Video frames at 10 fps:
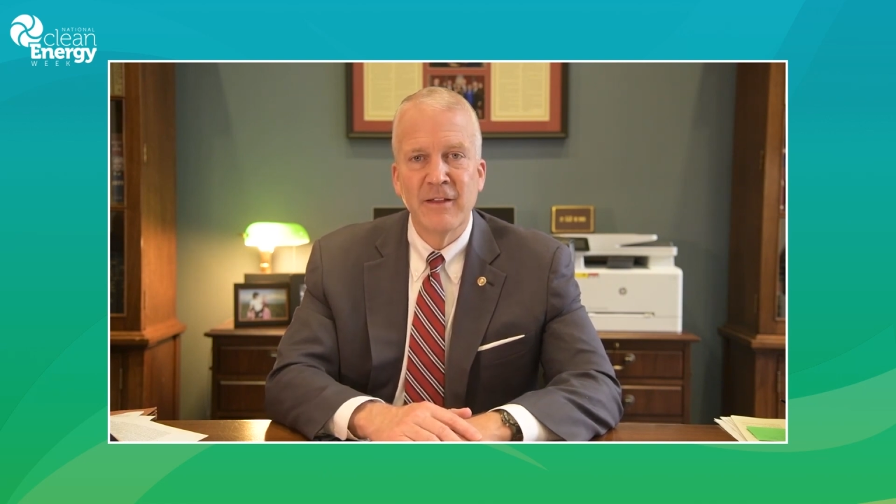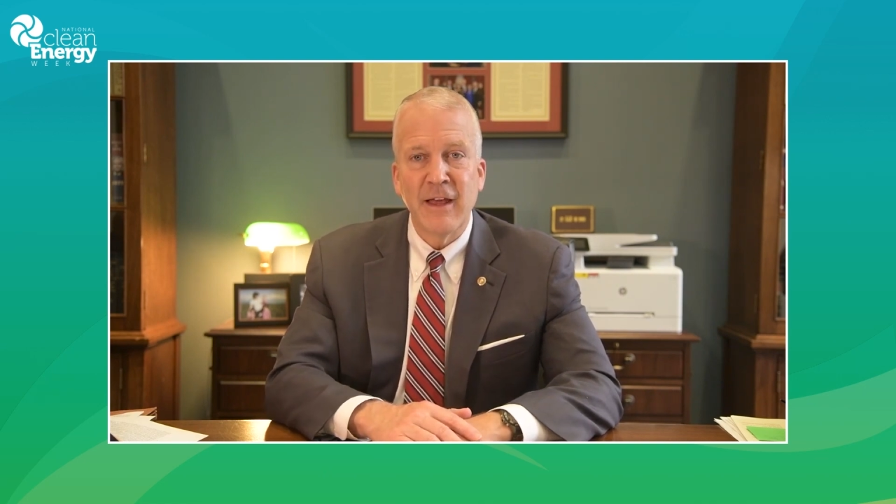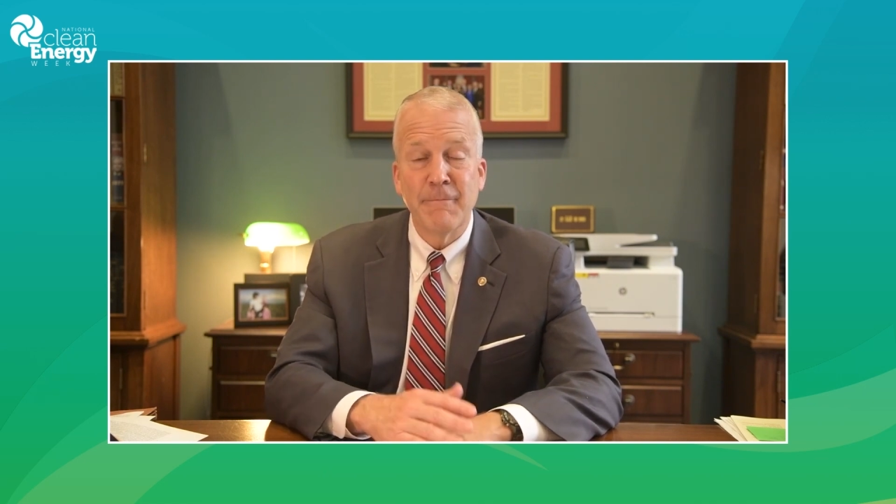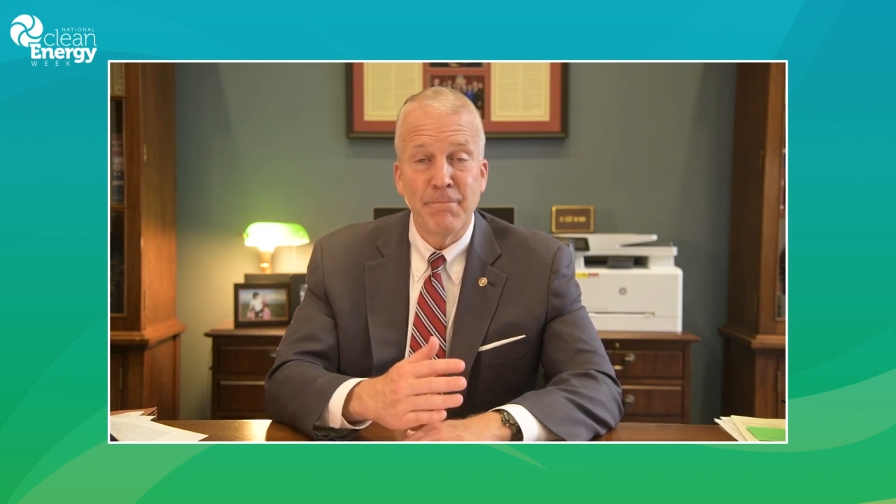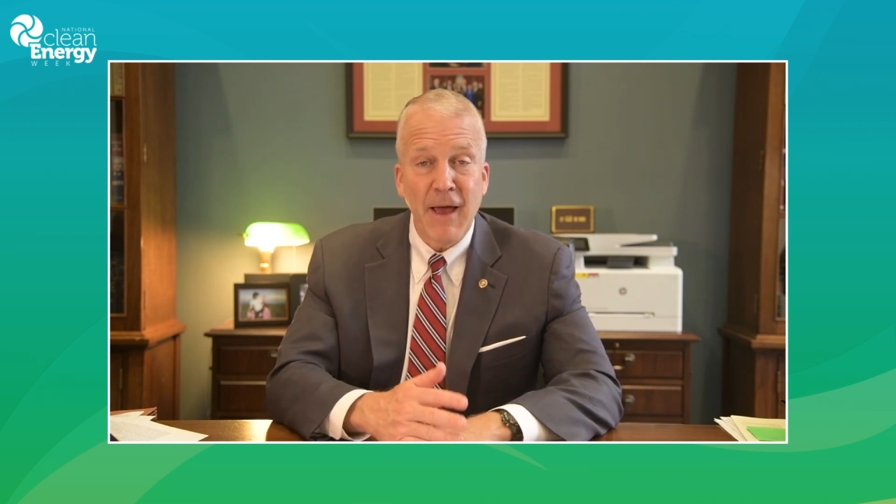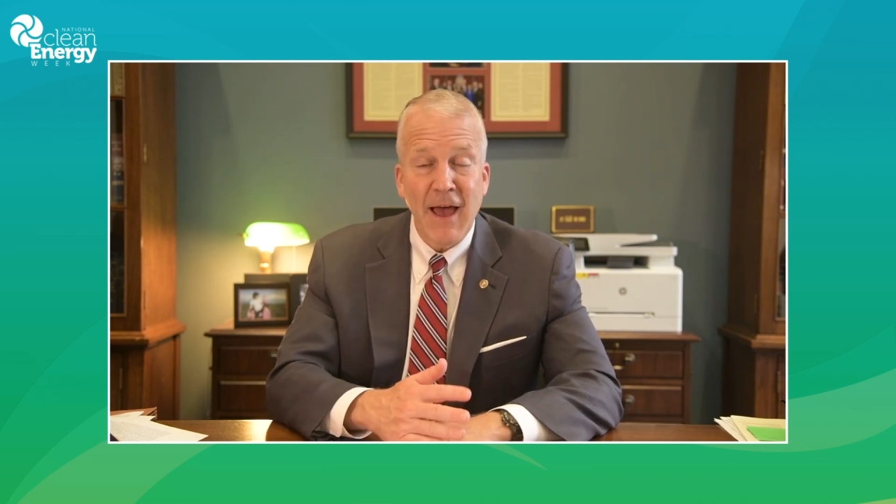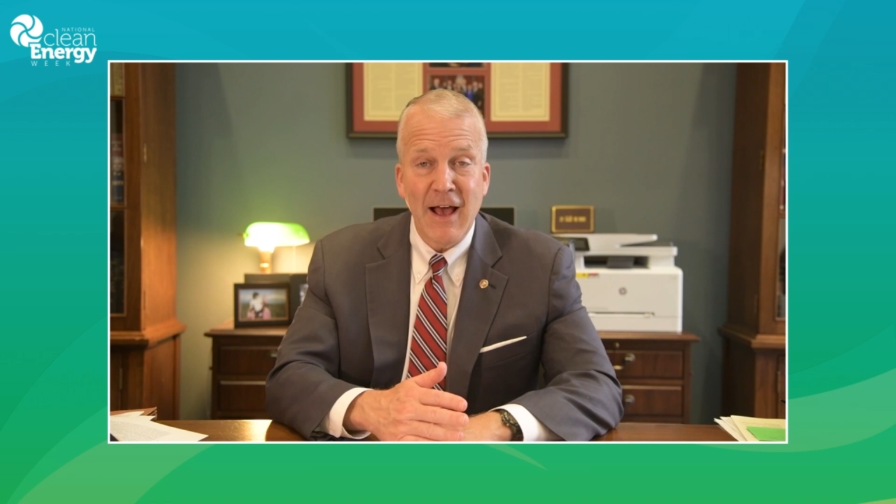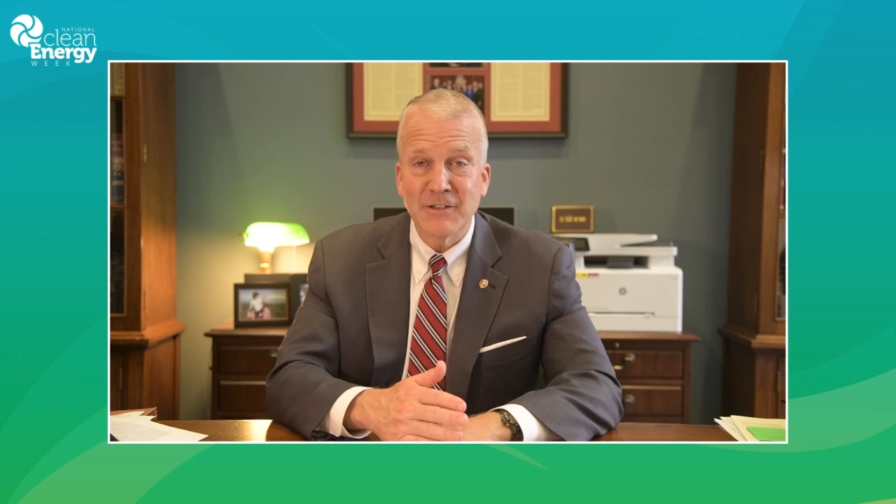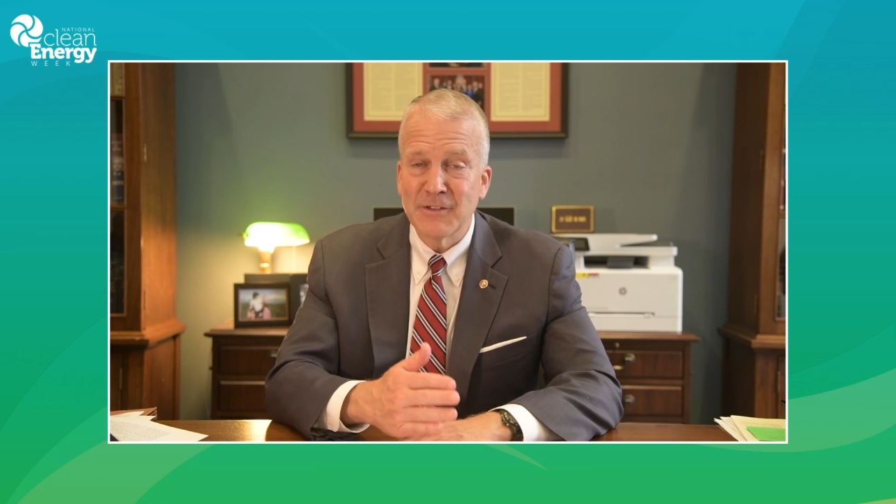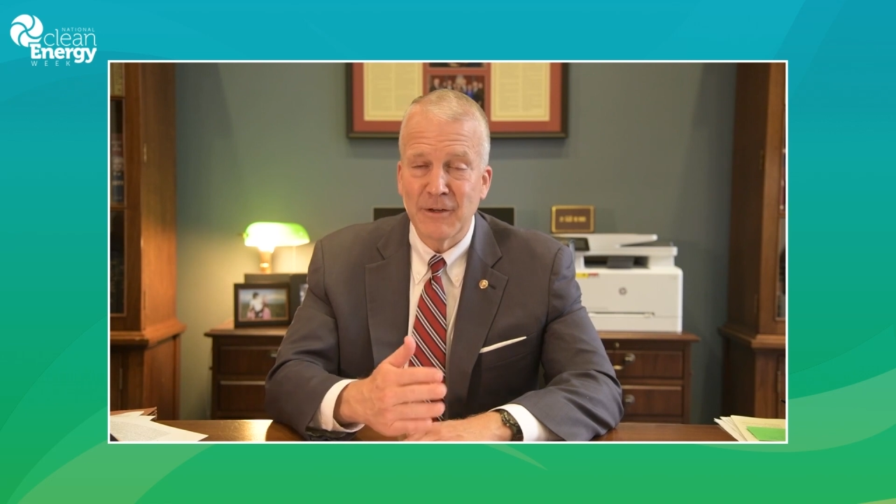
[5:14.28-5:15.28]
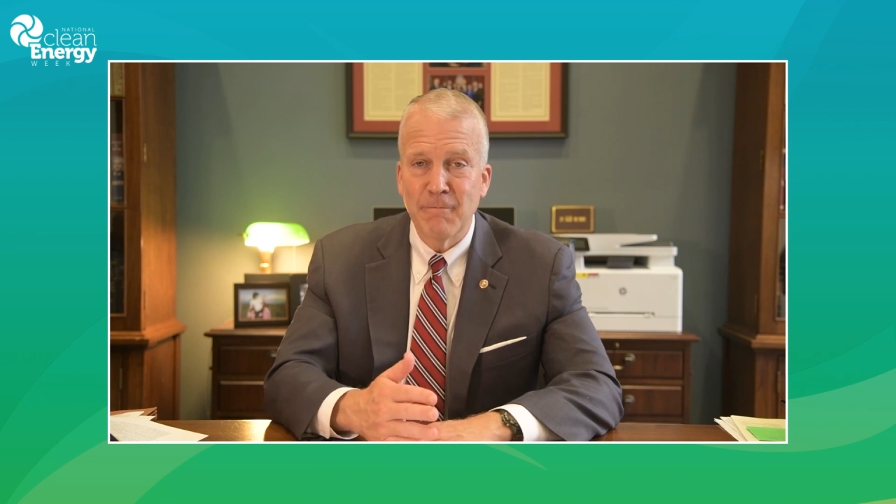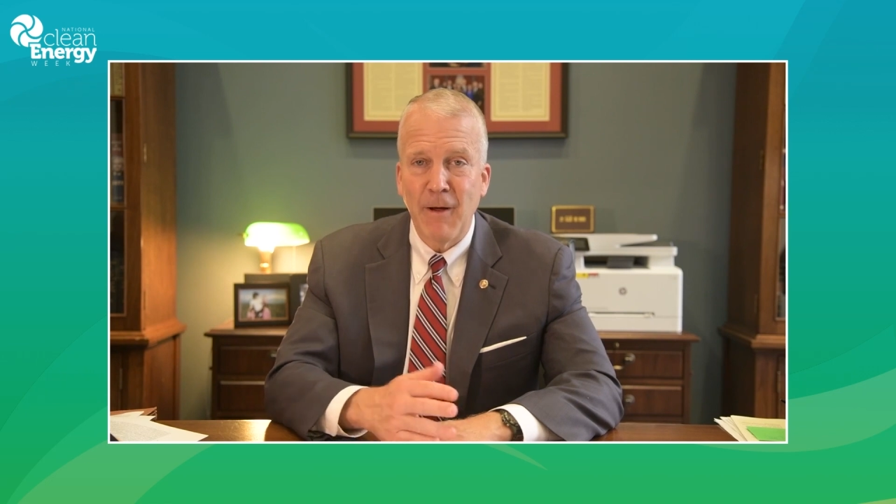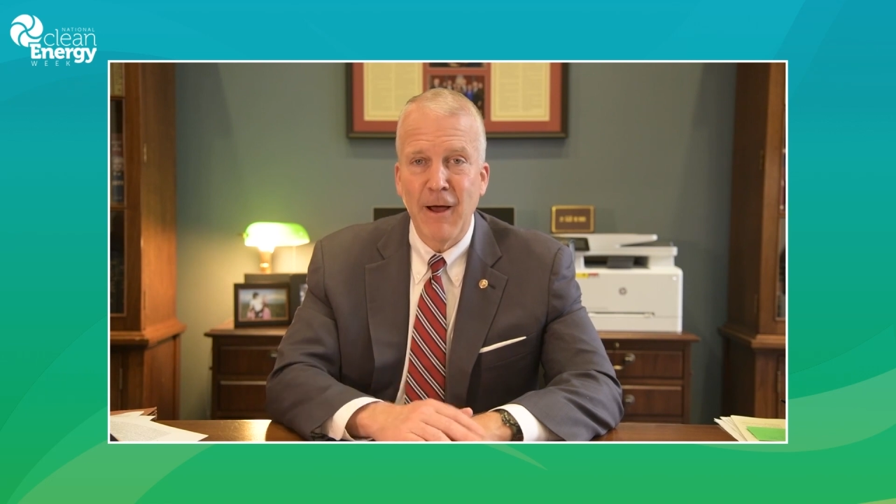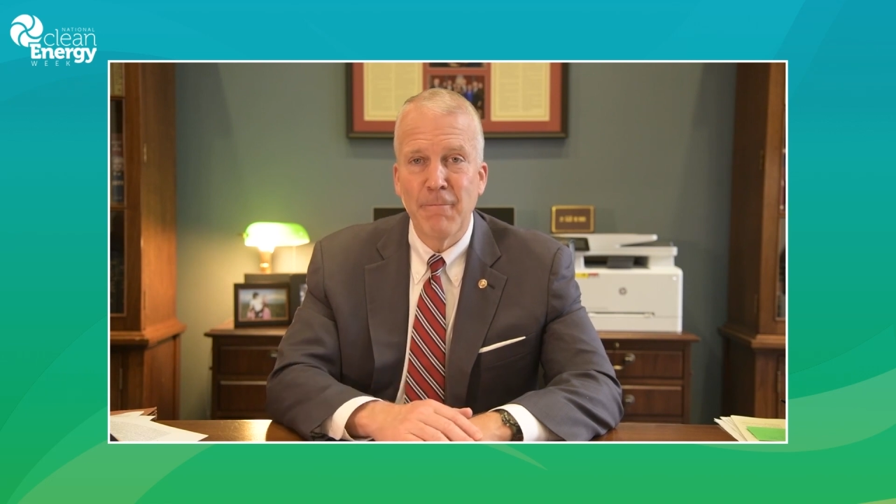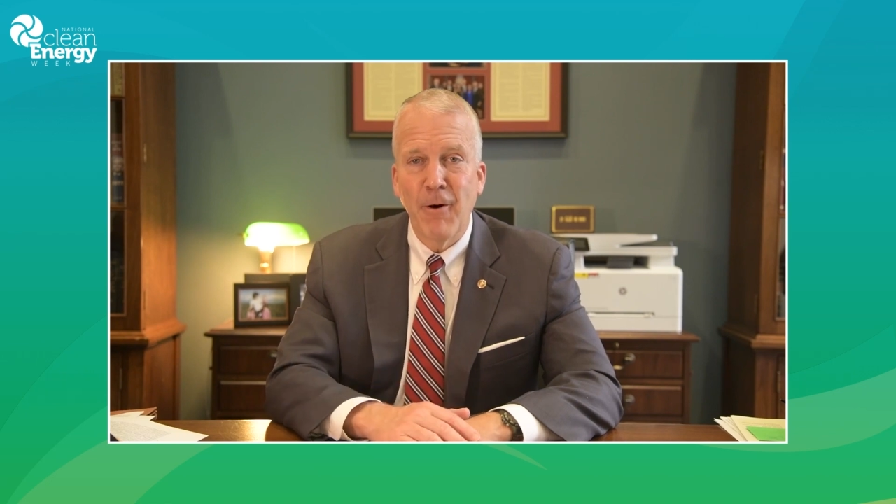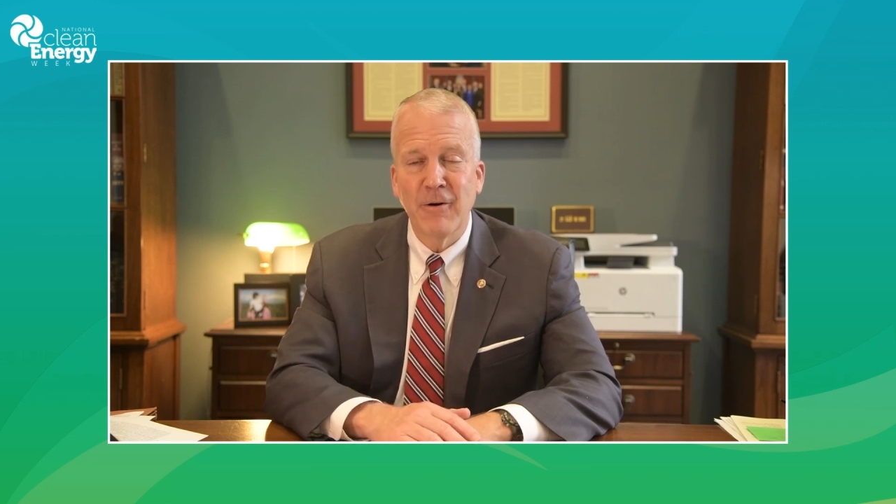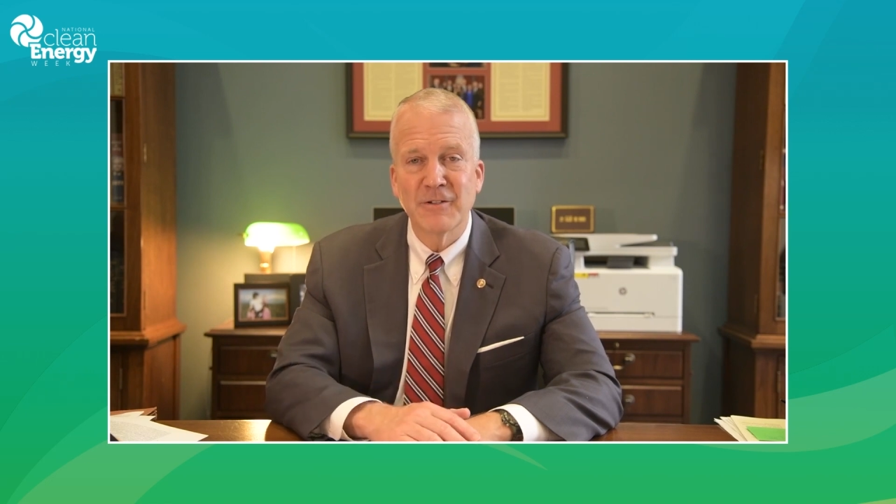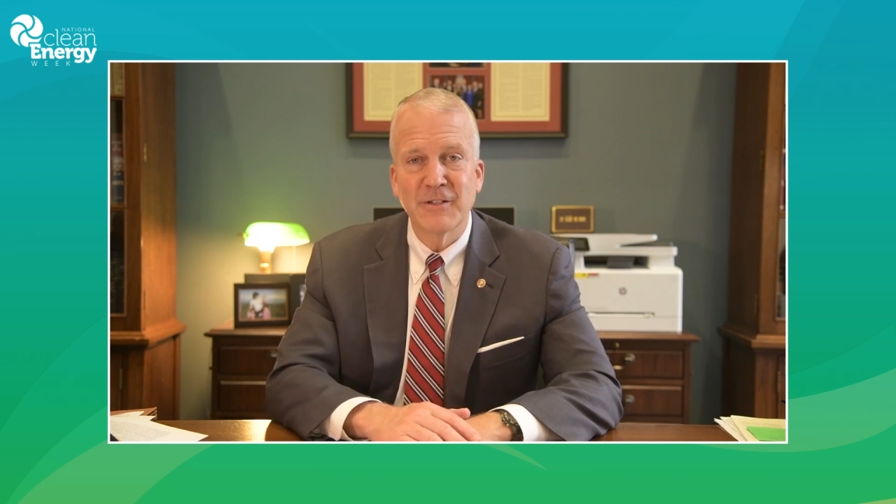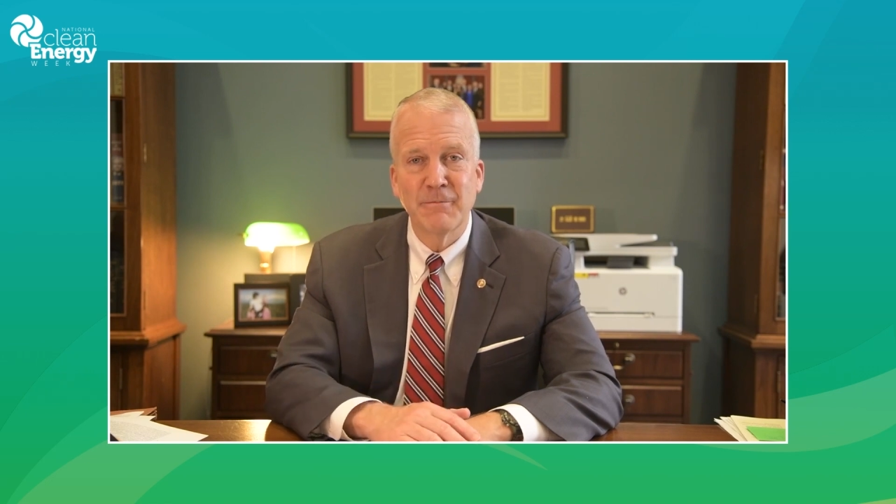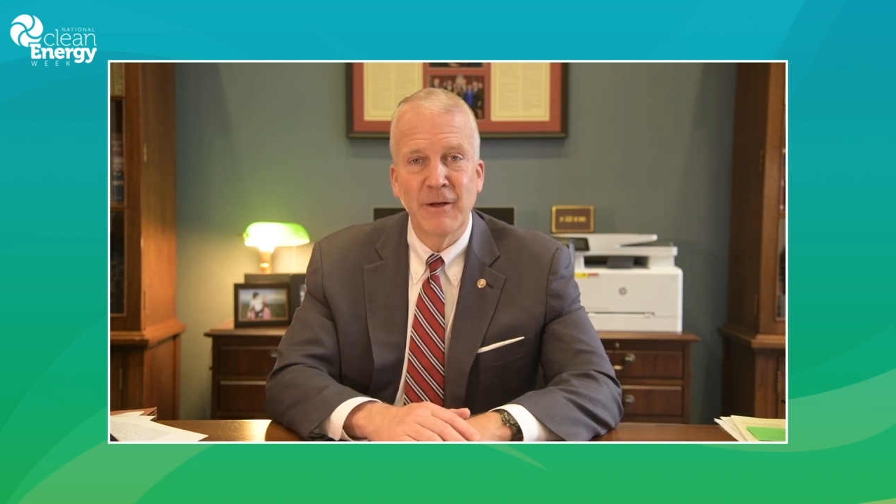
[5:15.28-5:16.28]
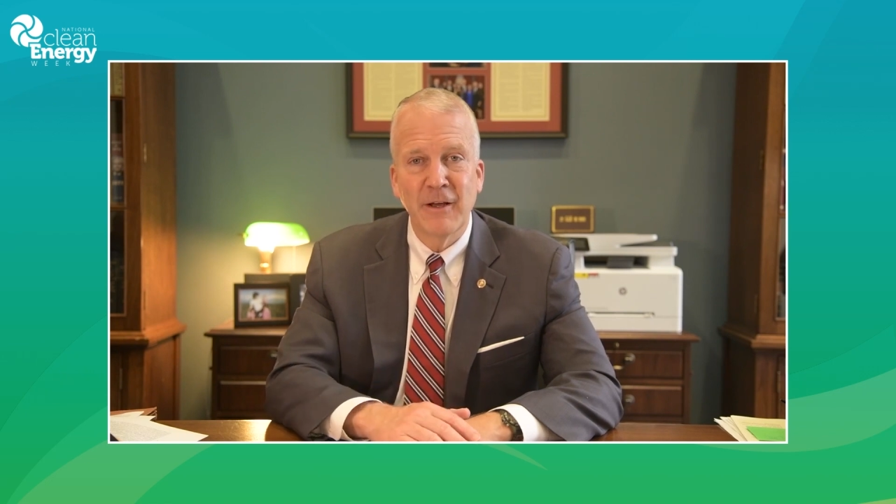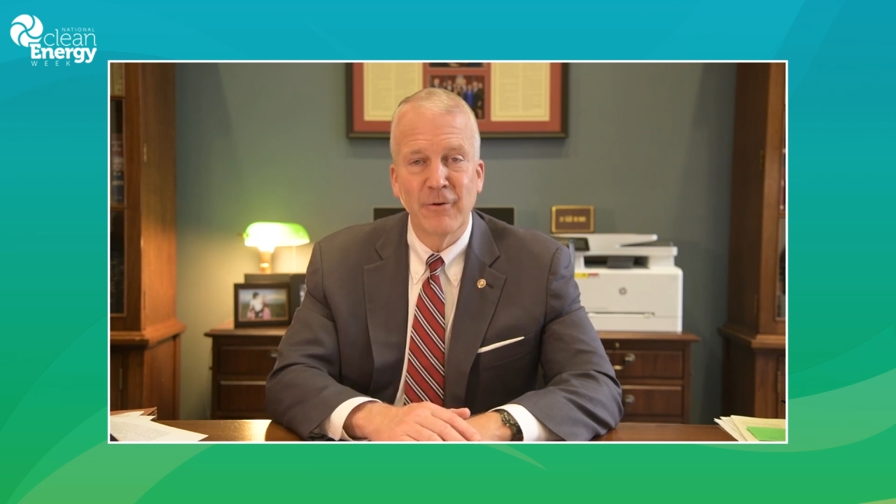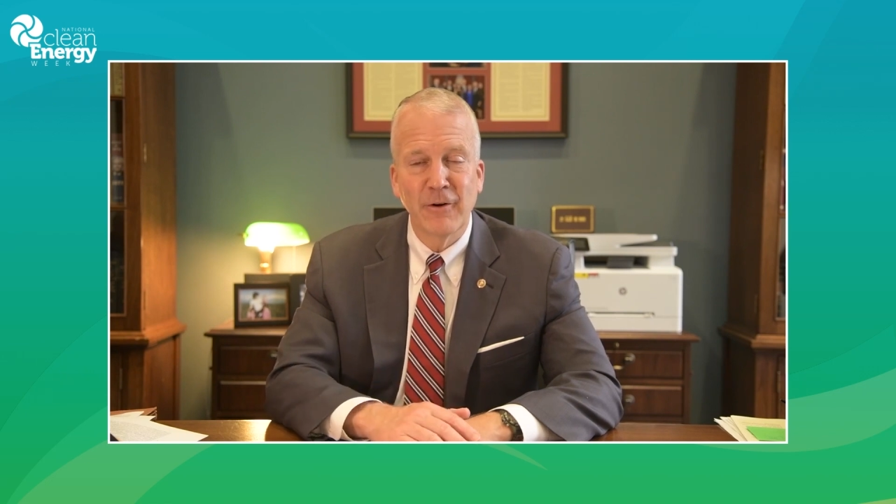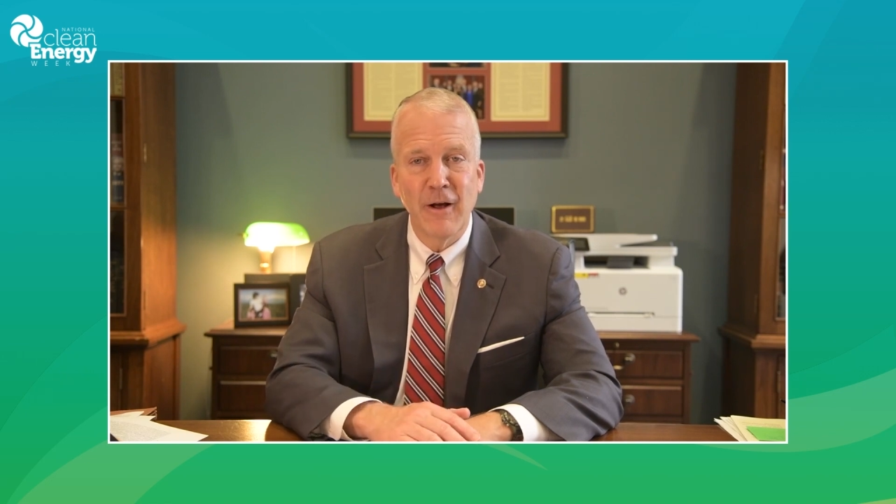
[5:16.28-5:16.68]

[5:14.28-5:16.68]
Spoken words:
that passed in a bipartisan manner